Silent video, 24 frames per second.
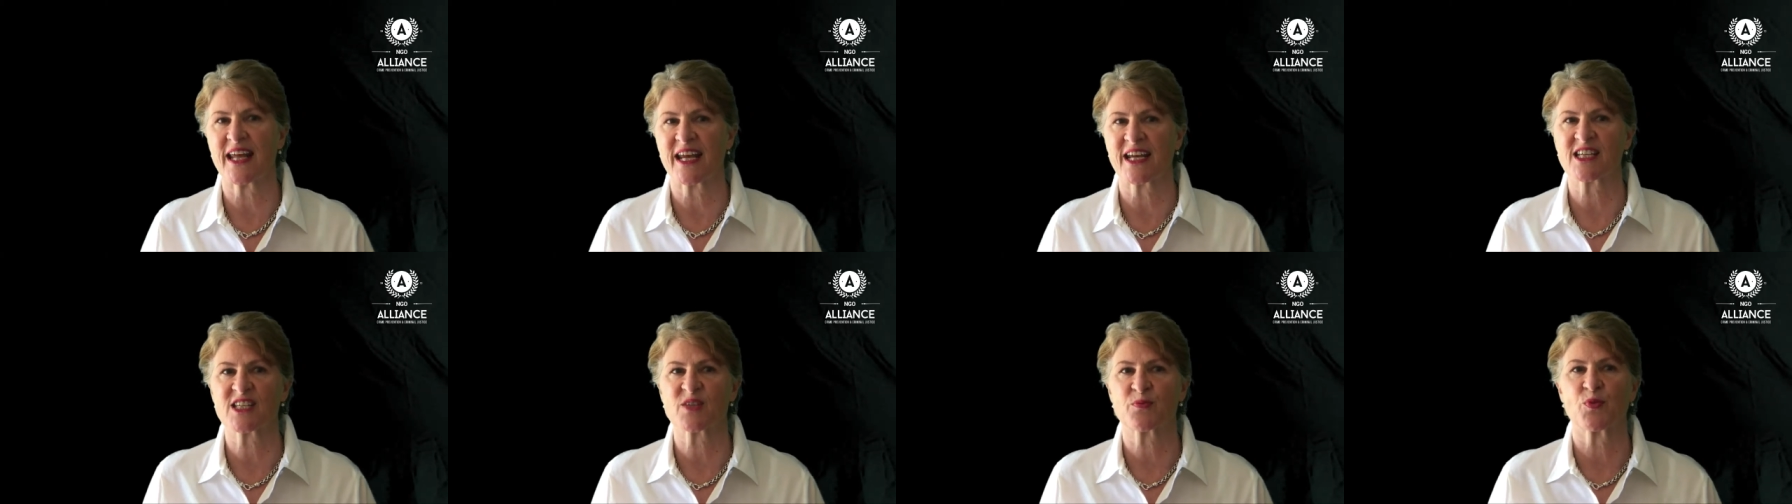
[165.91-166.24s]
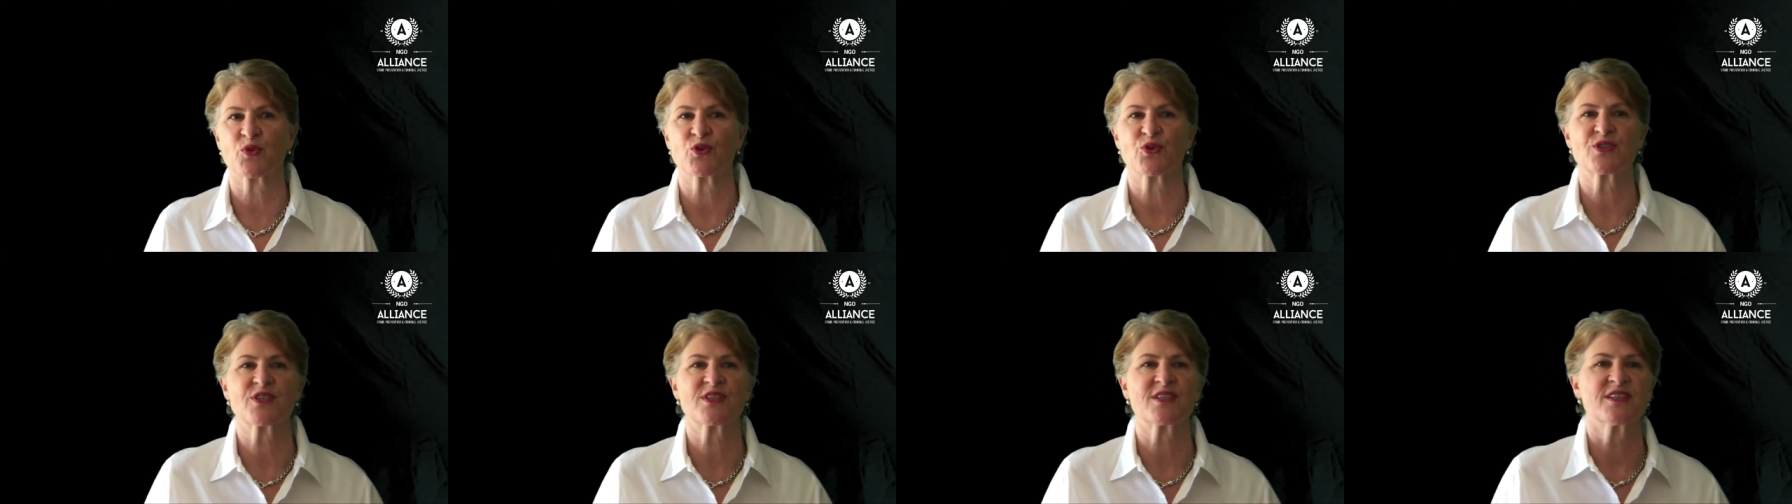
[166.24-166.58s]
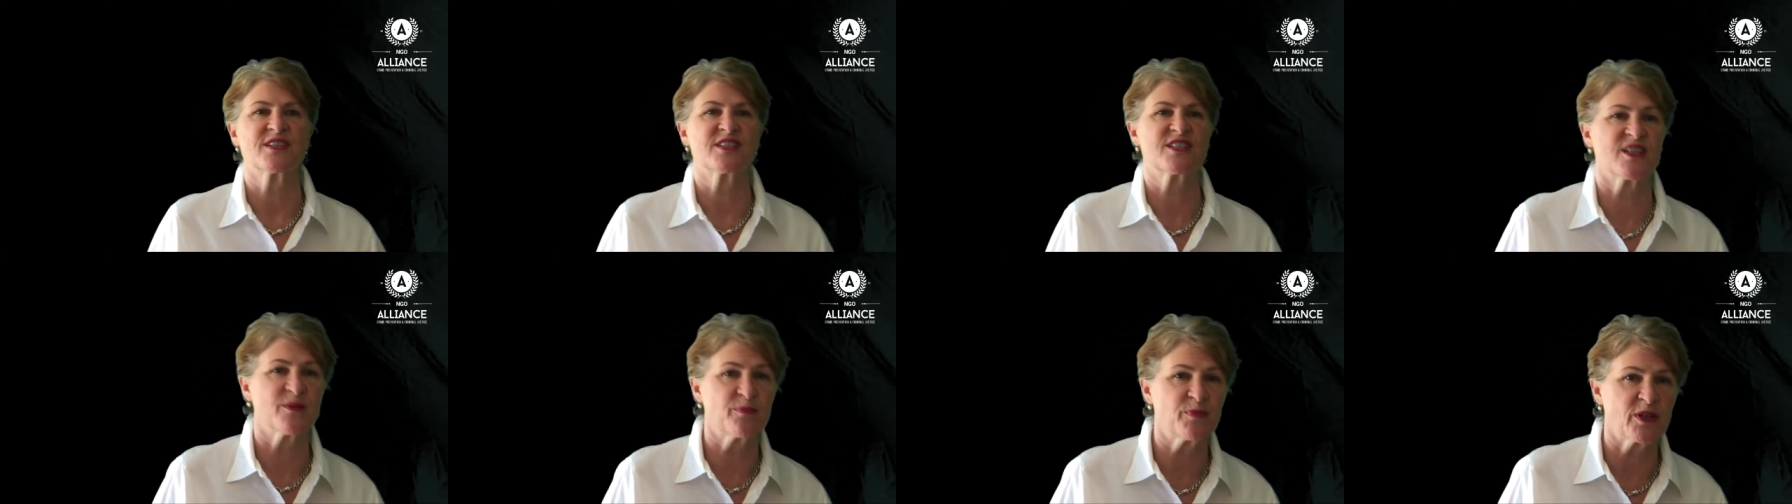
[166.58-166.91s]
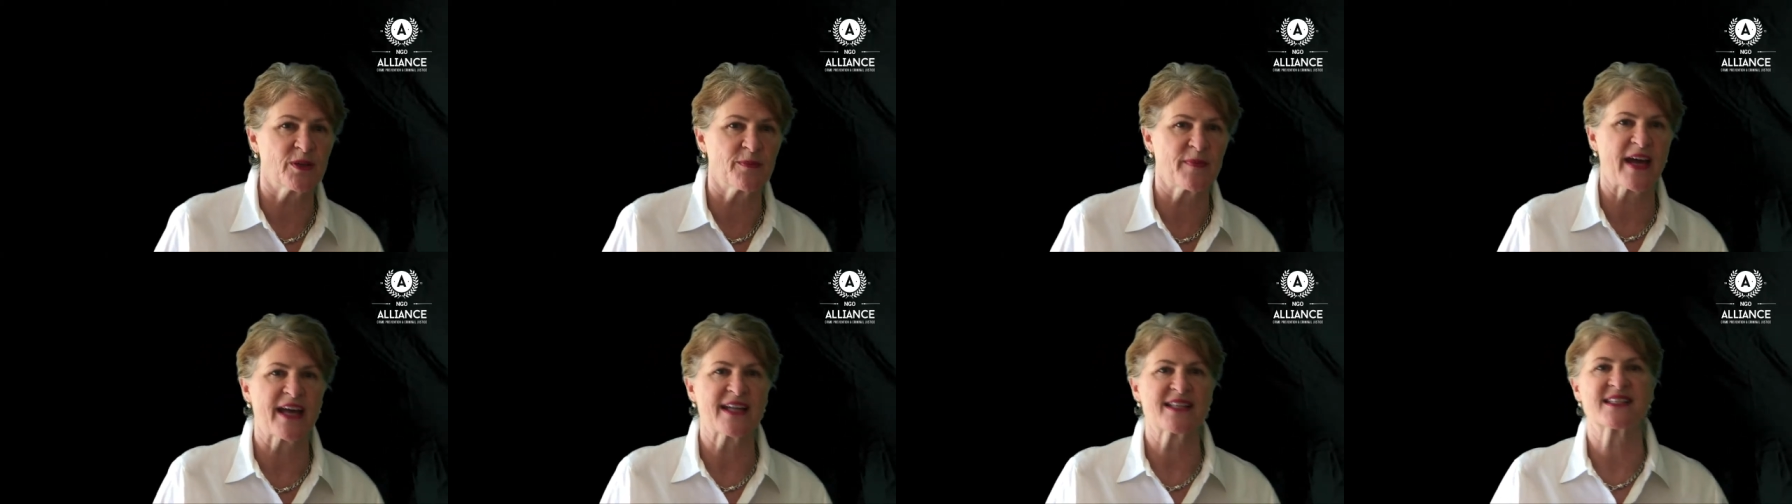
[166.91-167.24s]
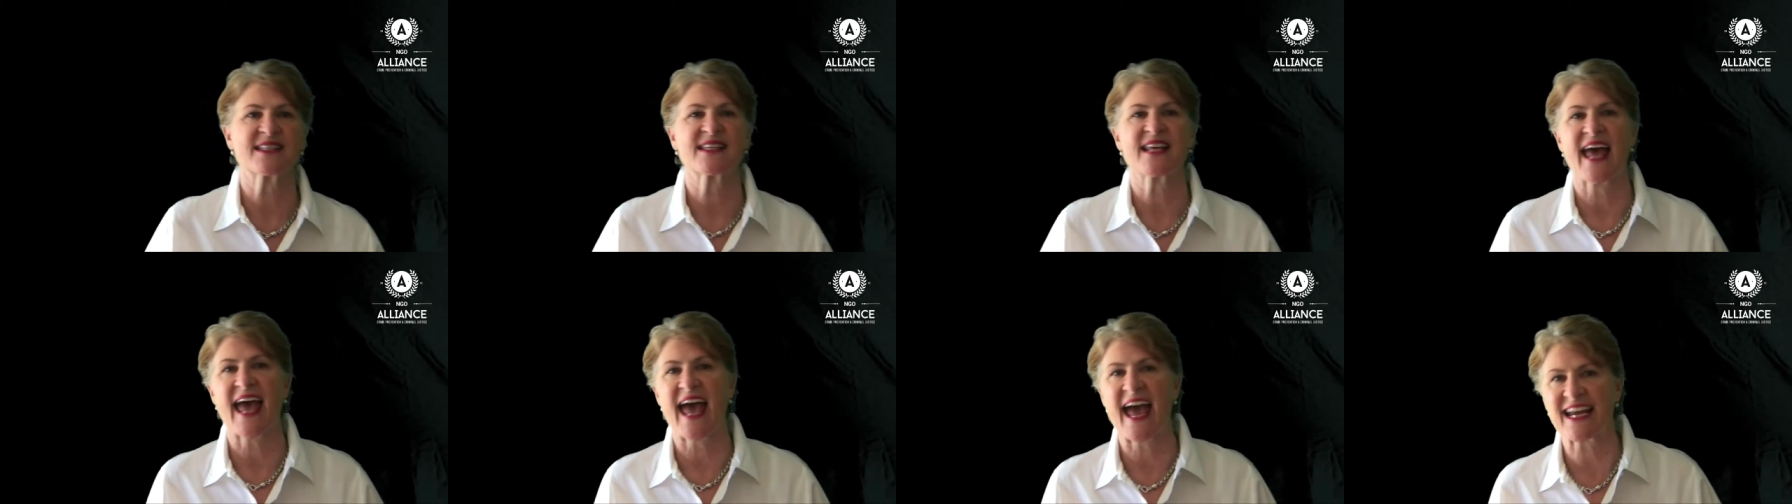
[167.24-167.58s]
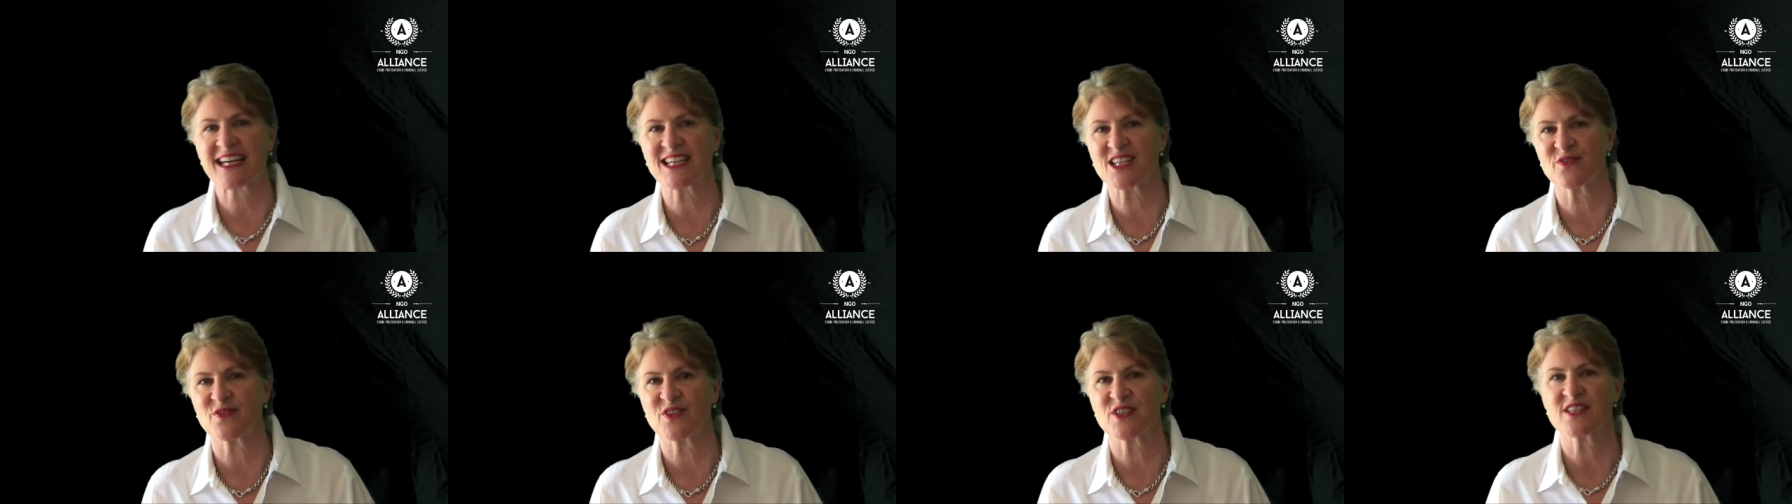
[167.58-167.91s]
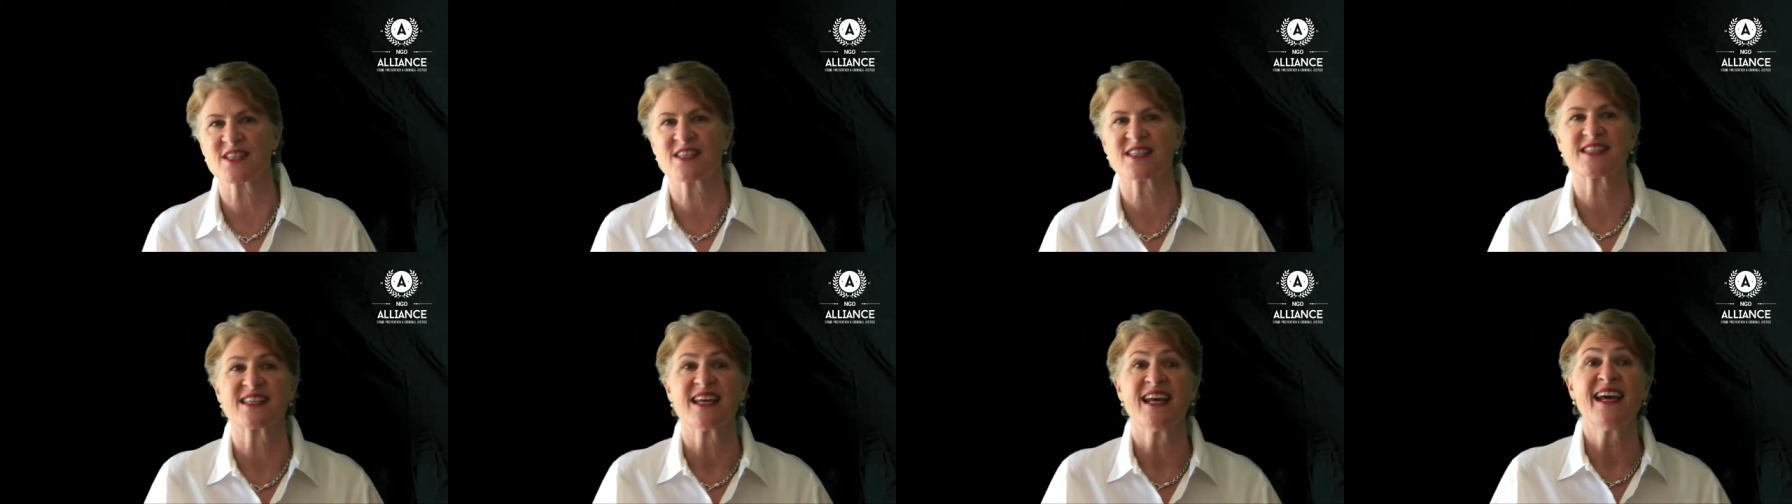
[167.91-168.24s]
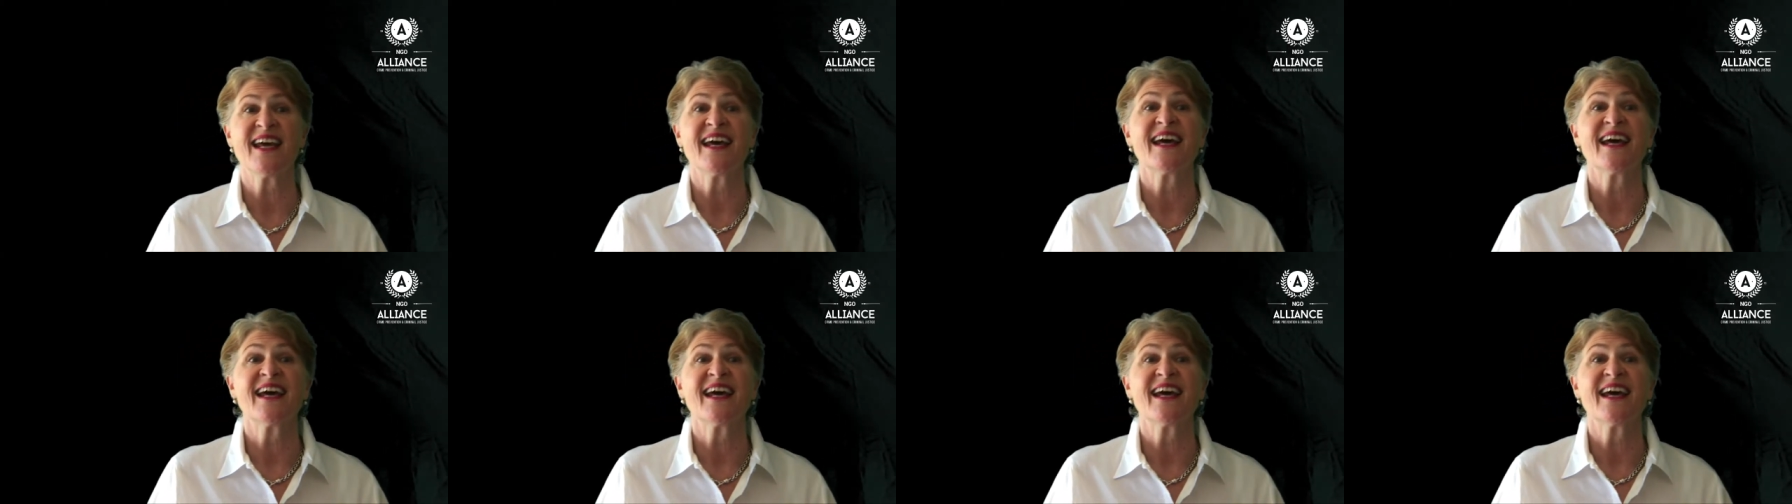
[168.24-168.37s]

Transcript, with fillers: experts, diplomats, activists,